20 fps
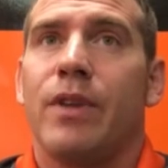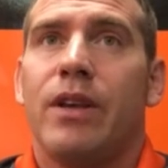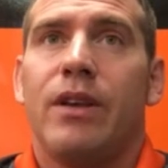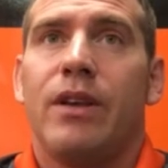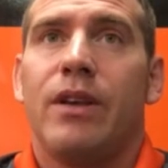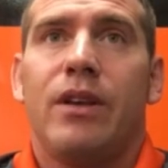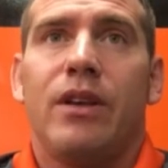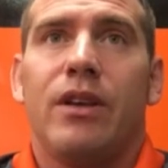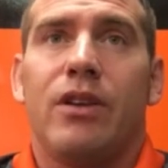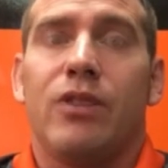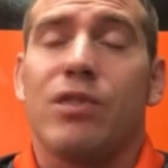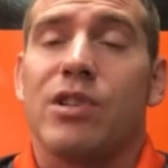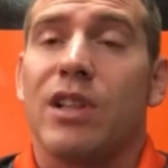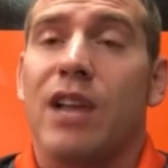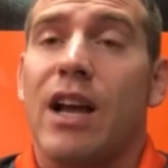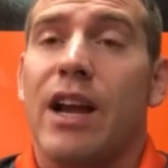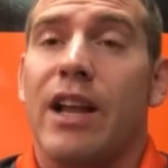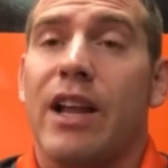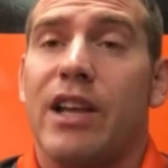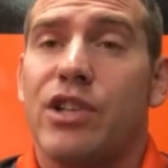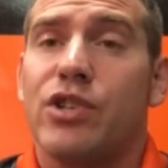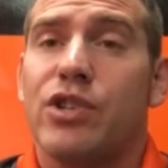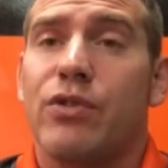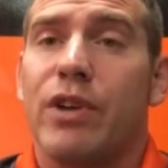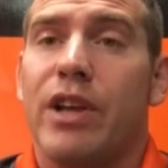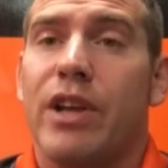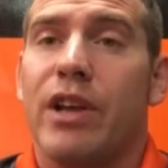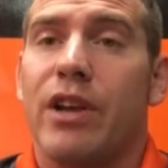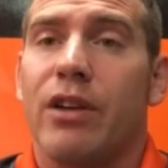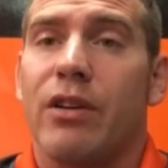There's a lot of history
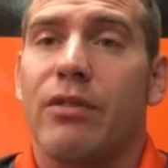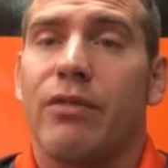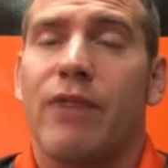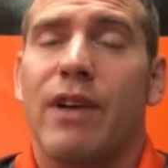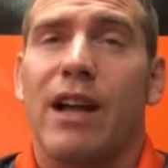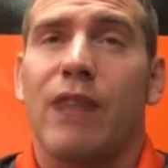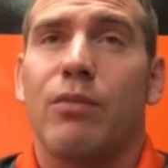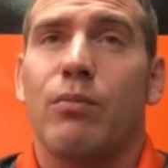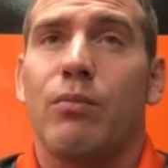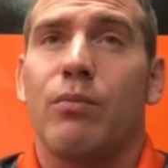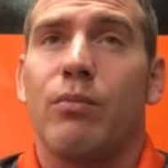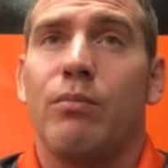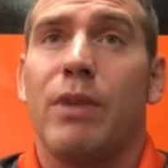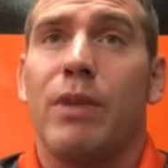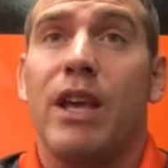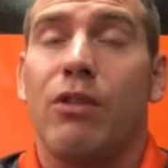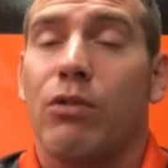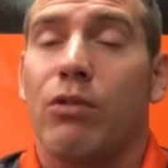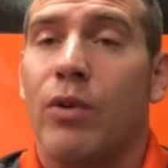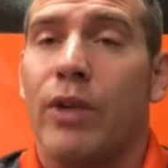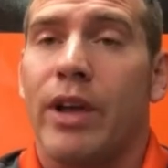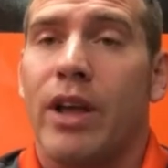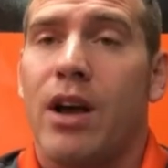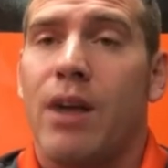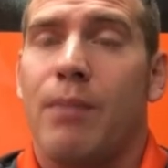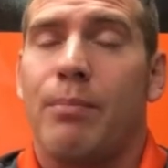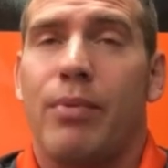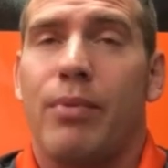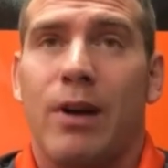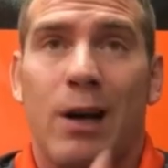here. In fact, me growing up